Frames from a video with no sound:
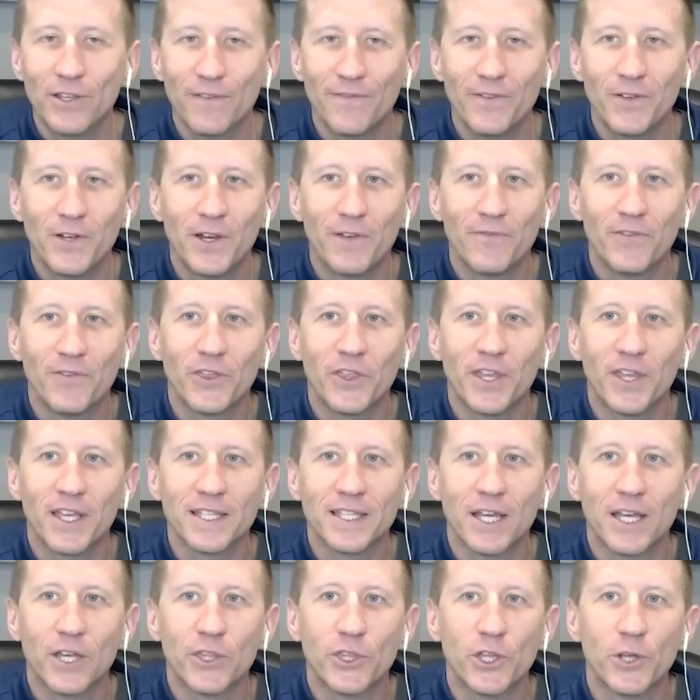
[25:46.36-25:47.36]
a few different
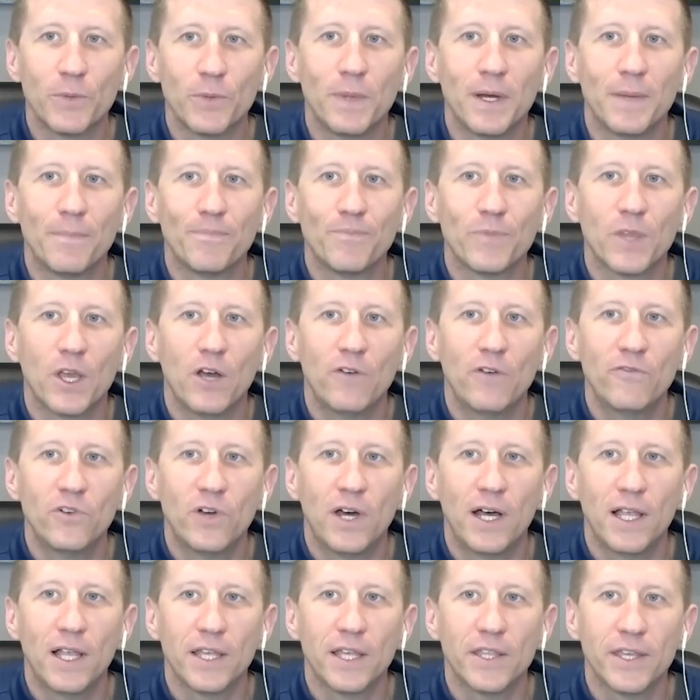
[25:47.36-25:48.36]
things out there, but overall,